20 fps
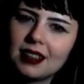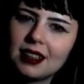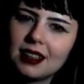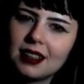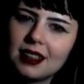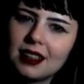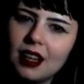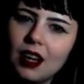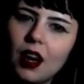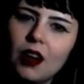
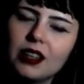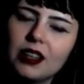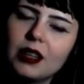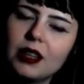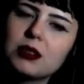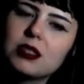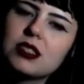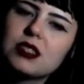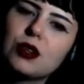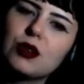Oh, that
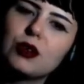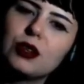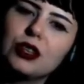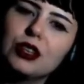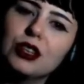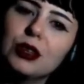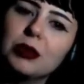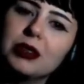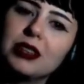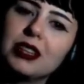one's so
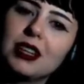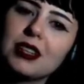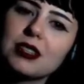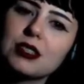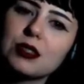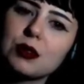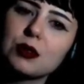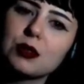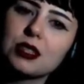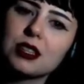good, but that's
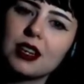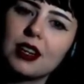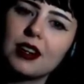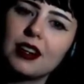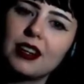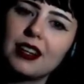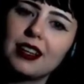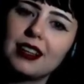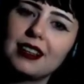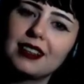so scary.